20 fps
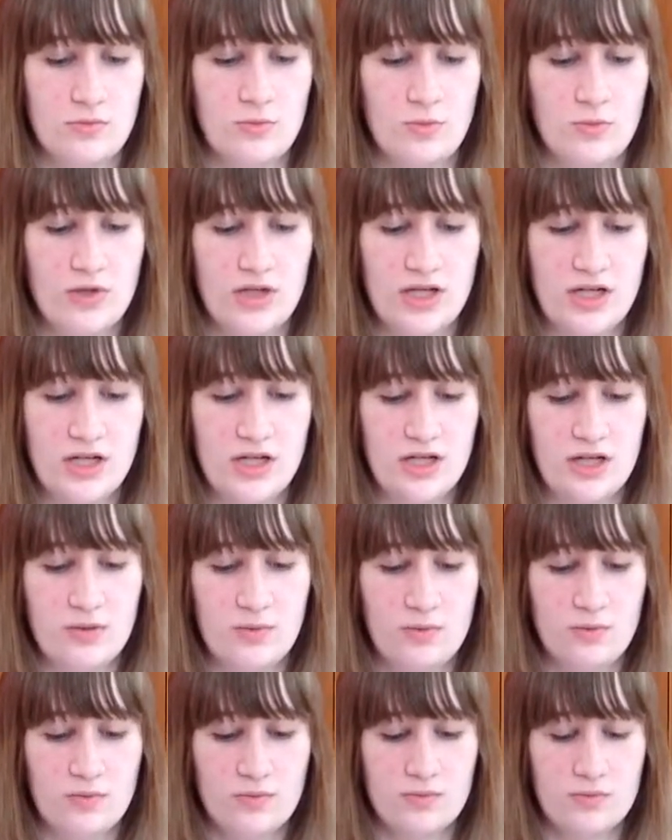we
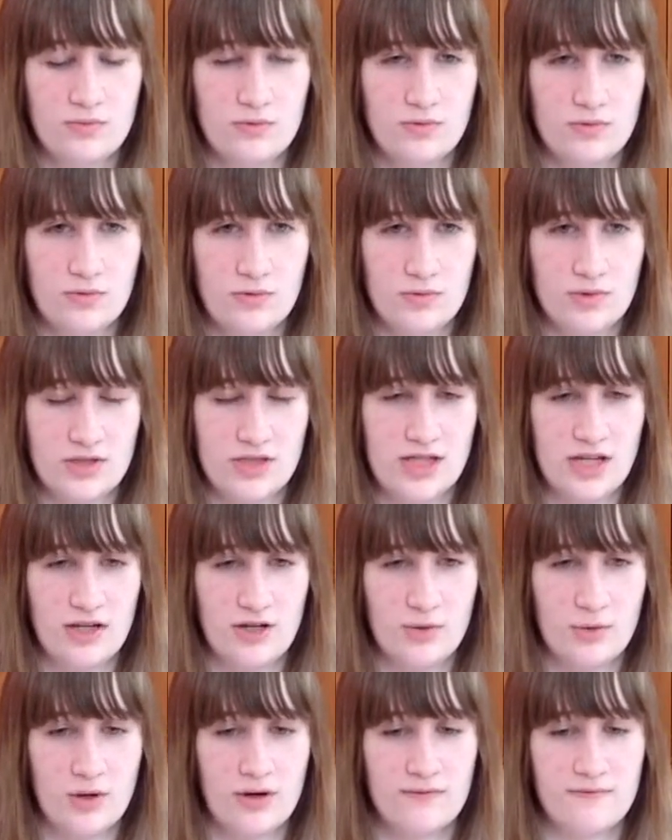will tell
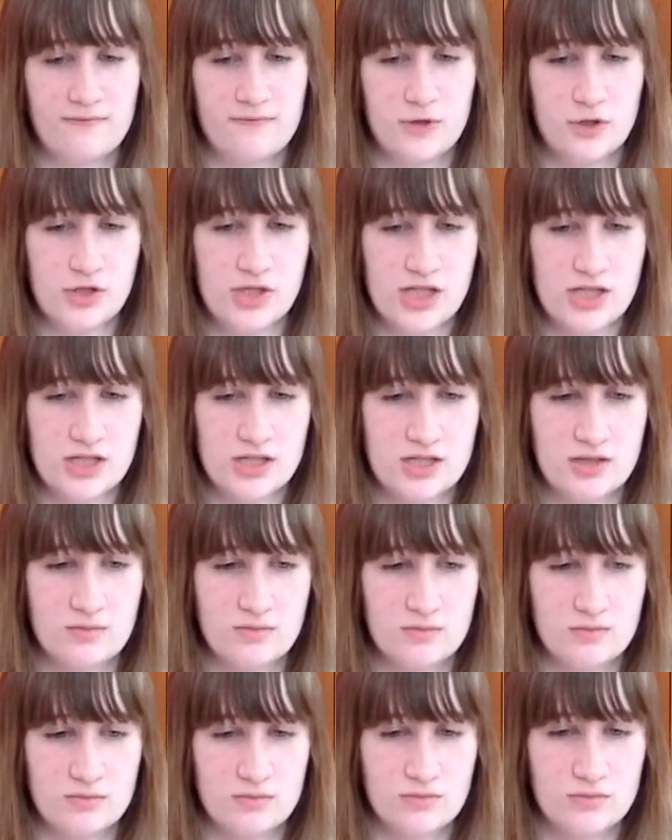you our verdict.
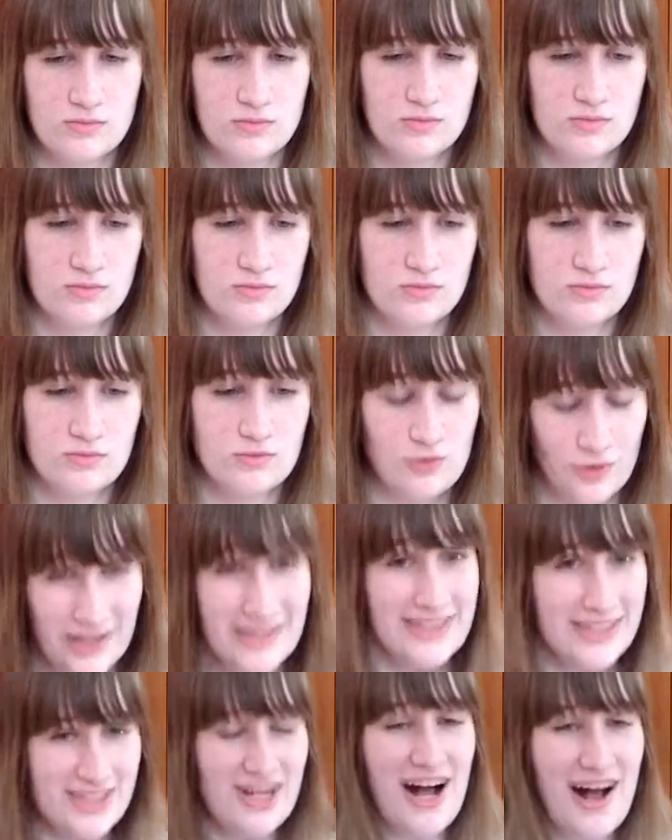
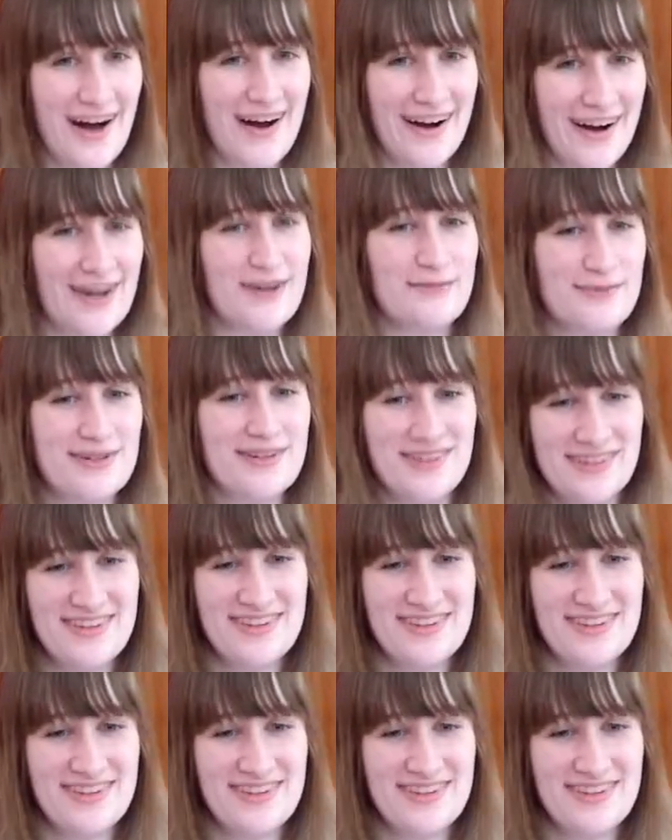Great job!